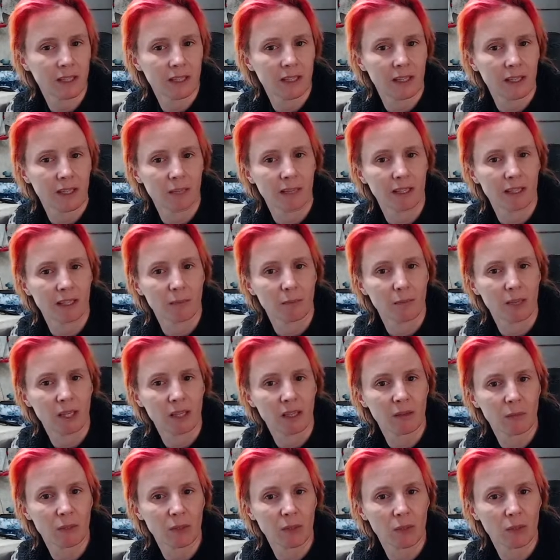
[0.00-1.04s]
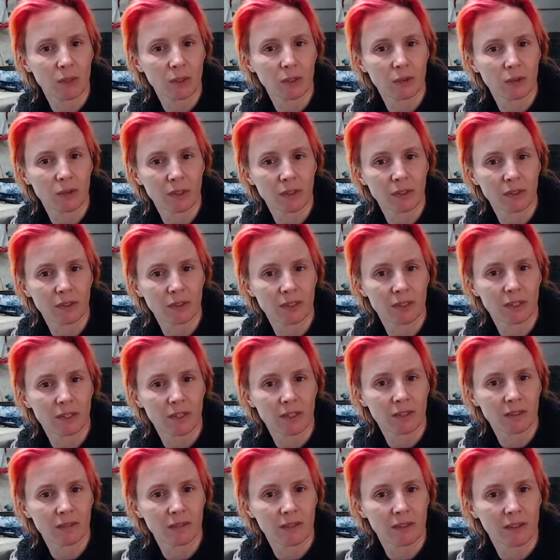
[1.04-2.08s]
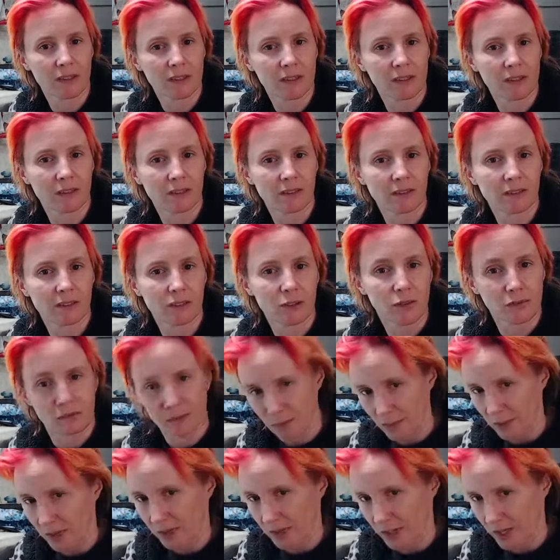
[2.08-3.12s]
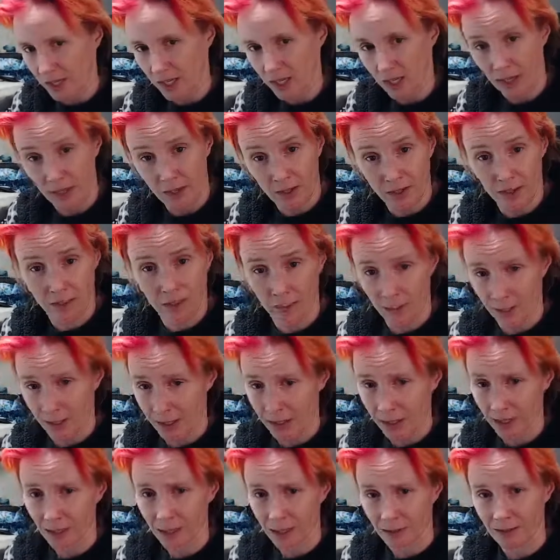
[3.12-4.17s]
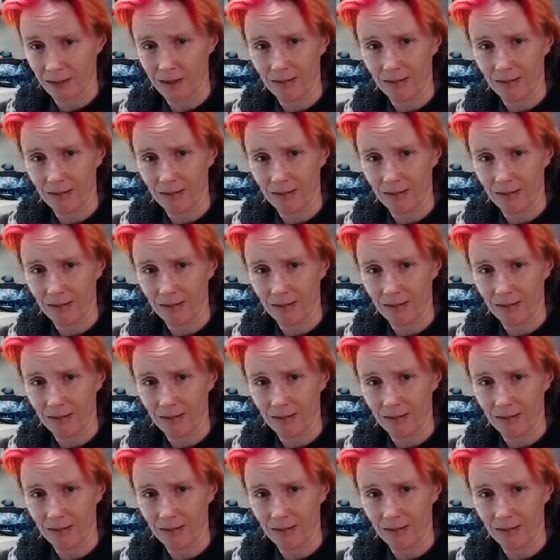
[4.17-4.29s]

and making me wonder whether or not you've been taking all your medications.